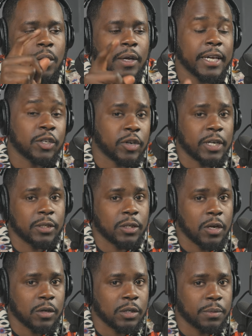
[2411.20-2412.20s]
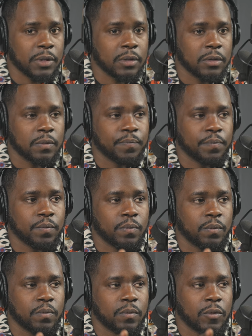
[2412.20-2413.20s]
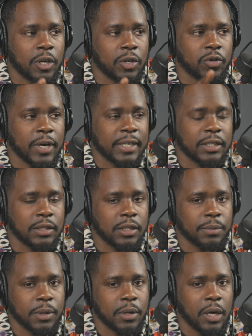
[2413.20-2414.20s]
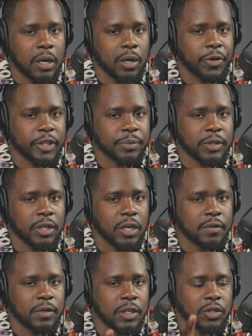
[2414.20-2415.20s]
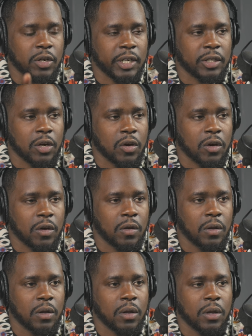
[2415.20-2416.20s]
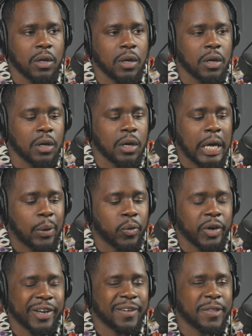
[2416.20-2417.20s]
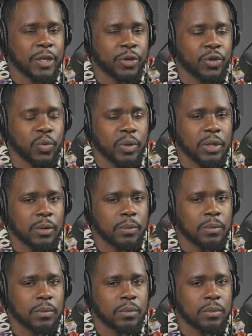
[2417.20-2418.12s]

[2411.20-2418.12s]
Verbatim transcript: He tried to talk to me. He tried to send me uh, Christmas gifts. He tried to call. I wanted nothing to do with him.